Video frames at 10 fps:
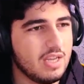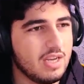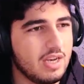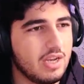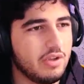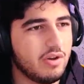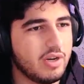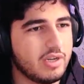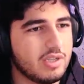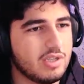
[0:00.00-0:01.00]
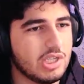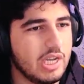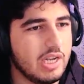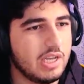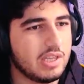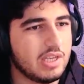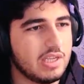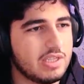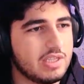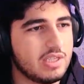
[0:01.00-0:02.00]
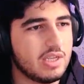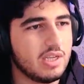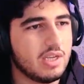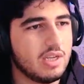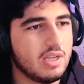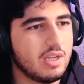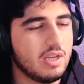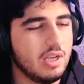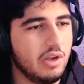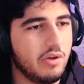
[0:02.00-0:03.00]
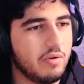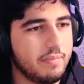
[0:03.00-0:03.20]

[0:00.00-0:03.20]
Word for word: Now you are telling this in your